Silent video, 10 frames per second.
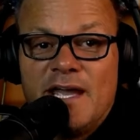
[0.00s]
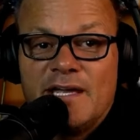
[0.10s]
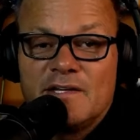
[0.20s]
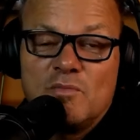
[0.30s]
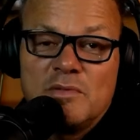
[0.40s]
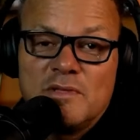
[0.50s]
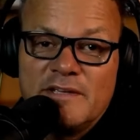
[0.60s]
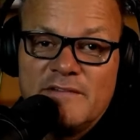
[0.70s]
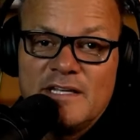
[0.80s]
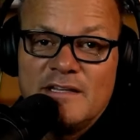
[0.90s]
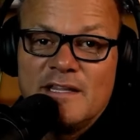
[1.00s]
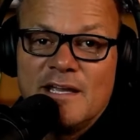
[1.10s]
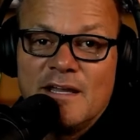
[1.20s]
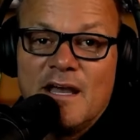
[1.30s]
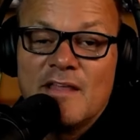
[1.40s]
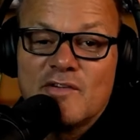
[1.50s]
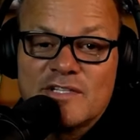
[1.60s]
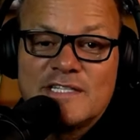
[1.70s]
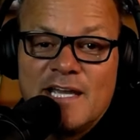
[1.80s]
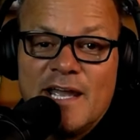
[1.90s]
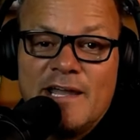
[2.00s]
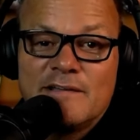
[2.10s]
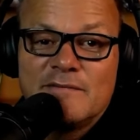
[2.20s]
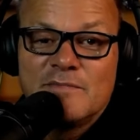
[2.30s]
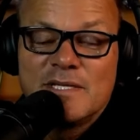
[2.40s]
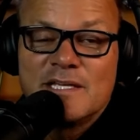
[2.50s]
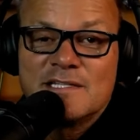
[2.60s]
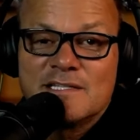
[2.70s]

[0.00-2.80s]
and don't believe anything others say because